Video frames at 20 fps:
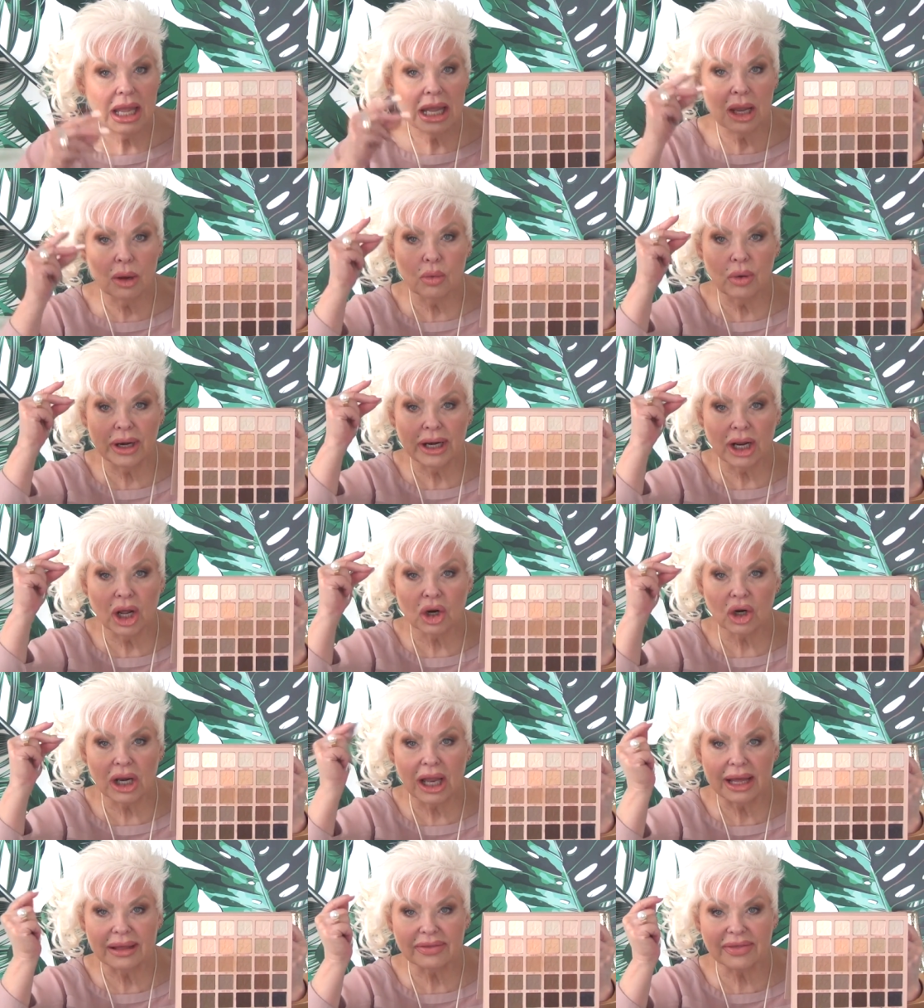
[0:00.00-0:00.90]
It went
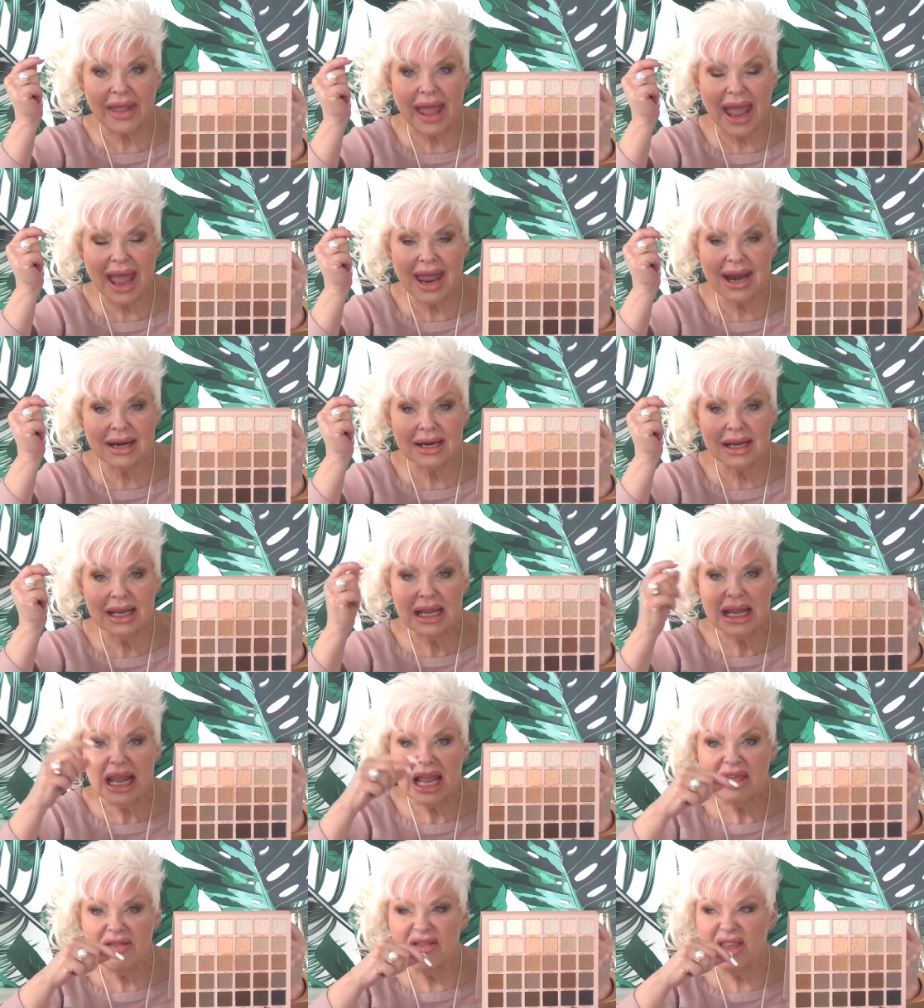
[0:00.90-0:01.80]
on like that.
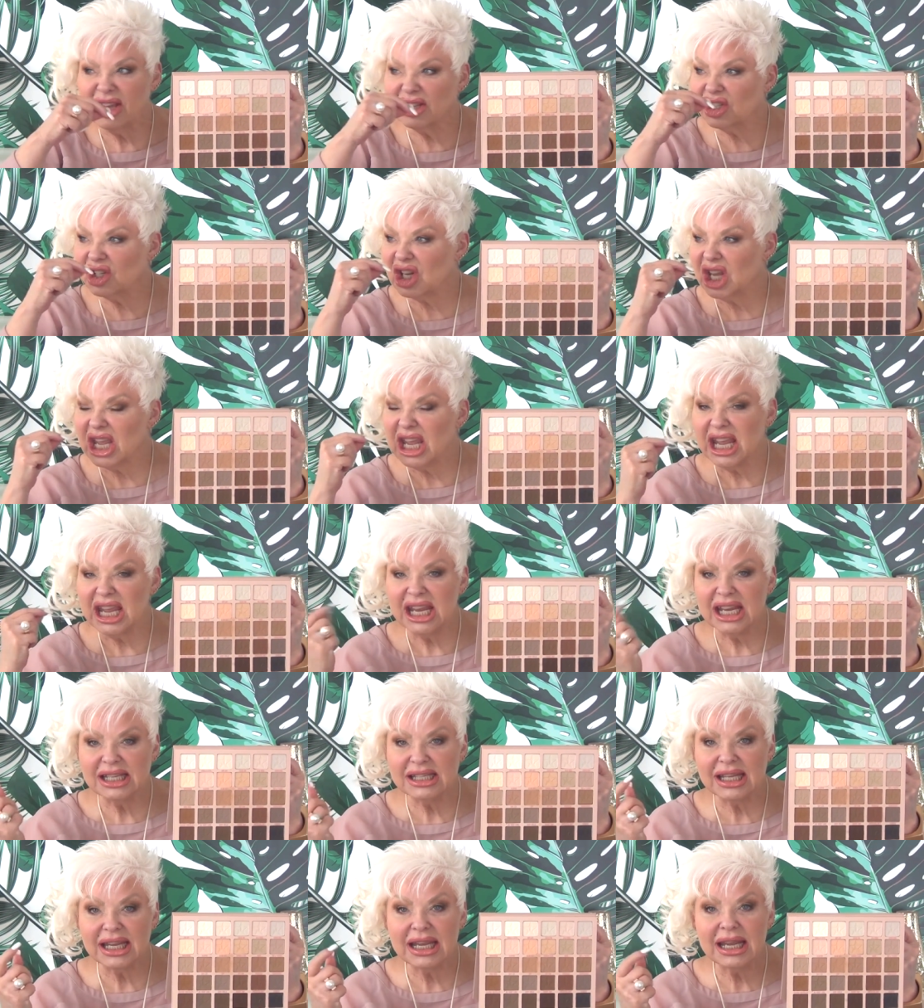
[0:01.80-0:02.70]
It's
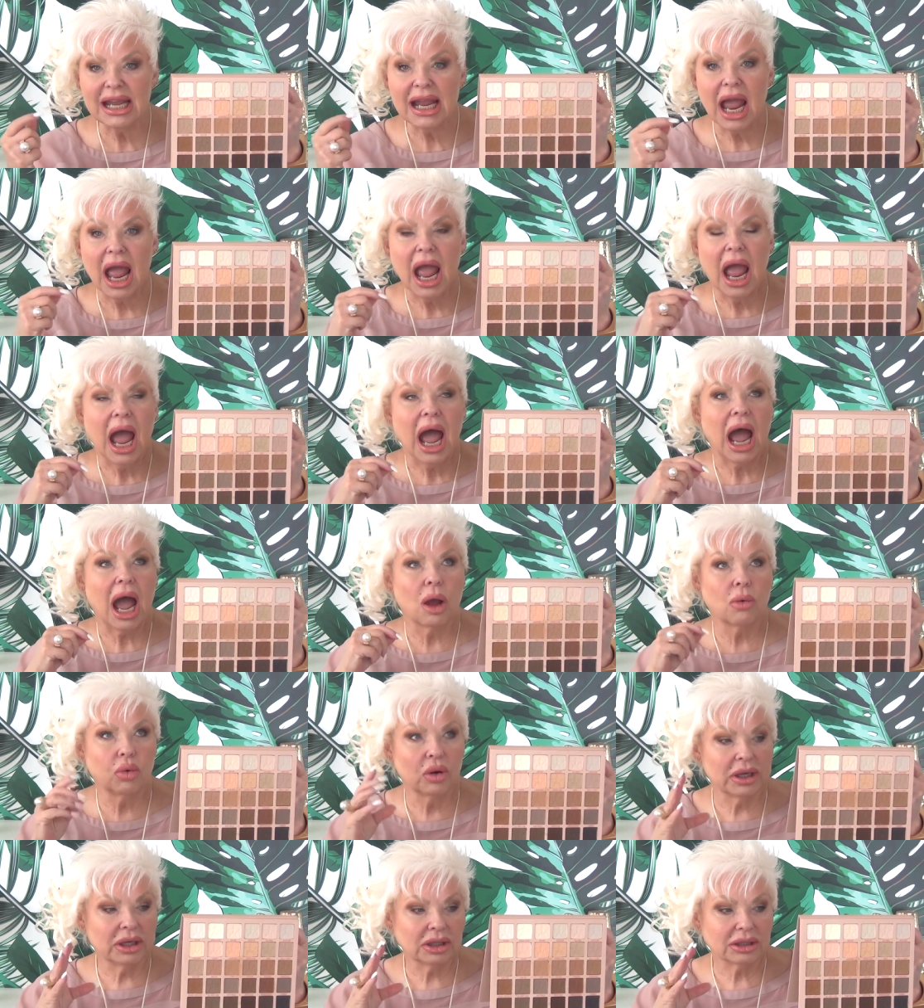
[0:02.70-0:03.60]
easy. I
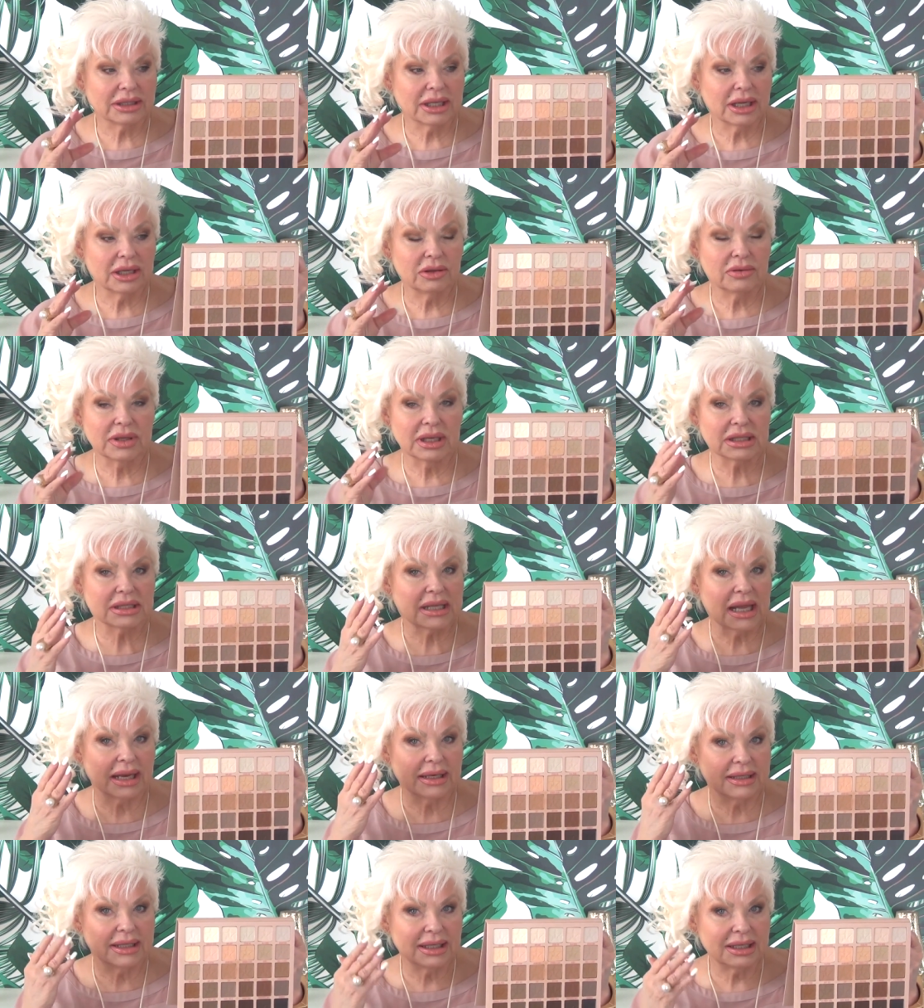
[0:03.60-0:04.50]
will tell you this,
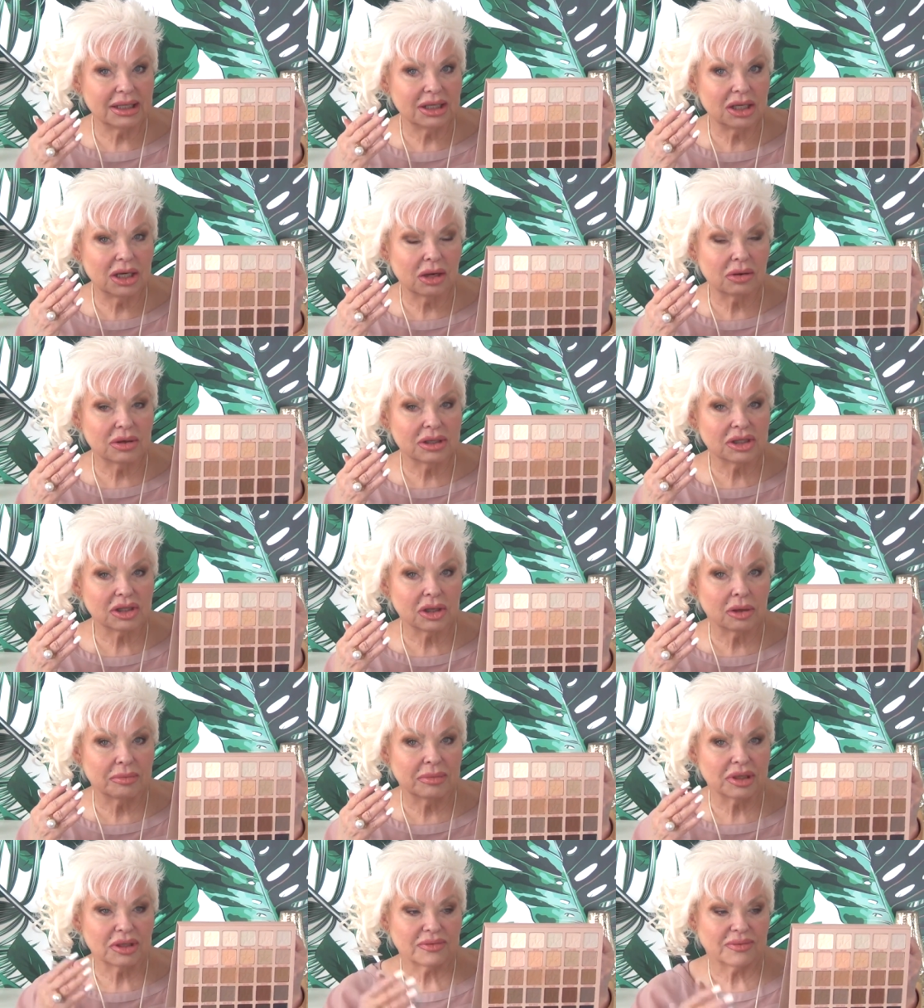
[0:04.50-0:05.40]
I didn't notice
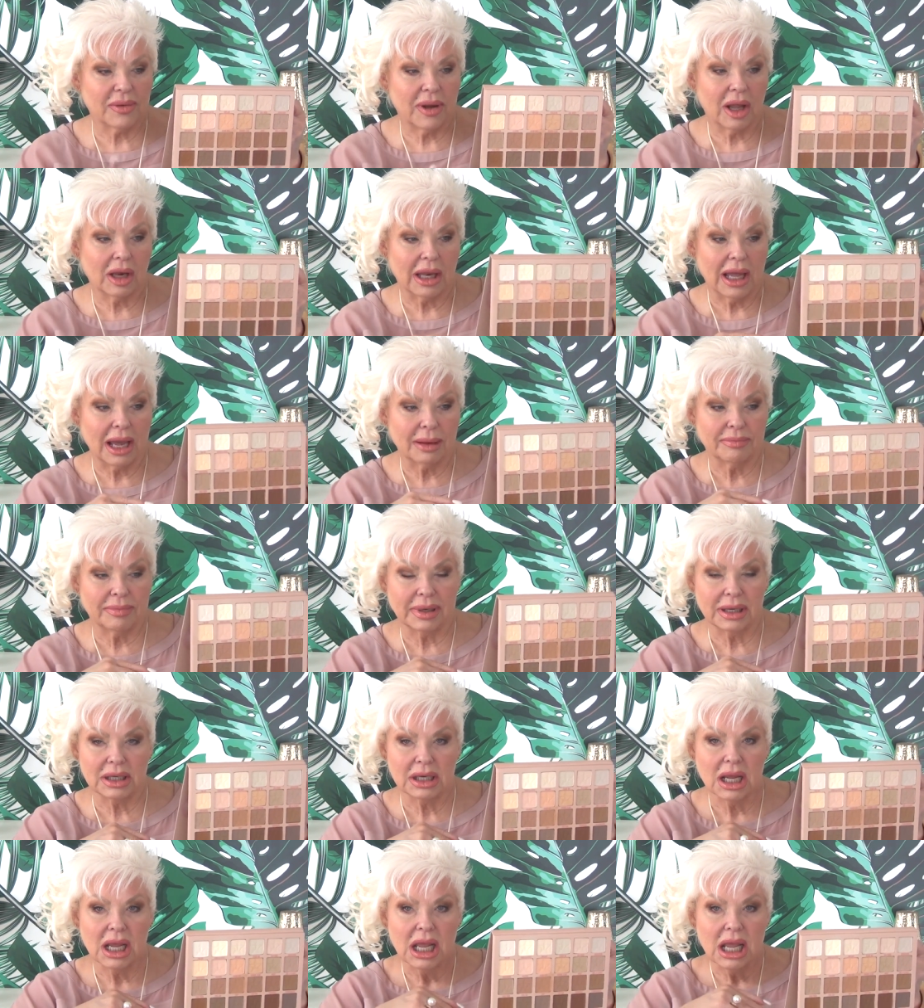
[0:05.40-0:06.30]
so much fallout,
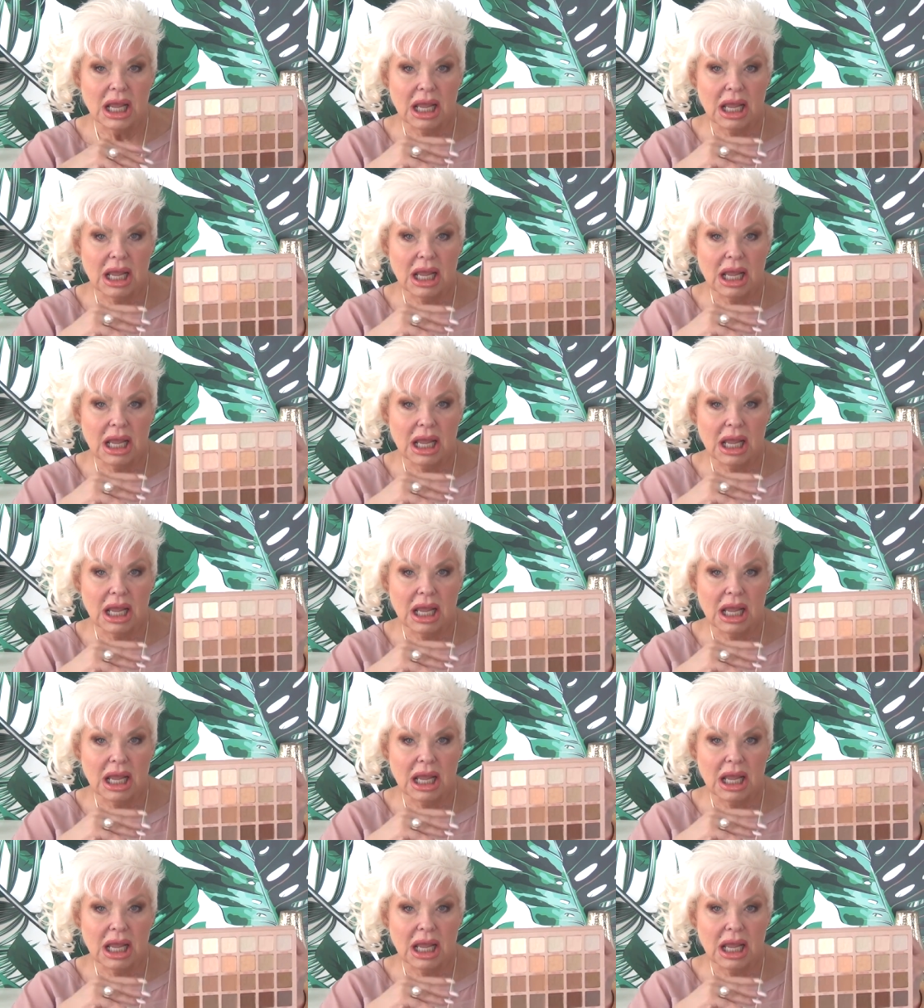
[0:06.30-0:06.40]
but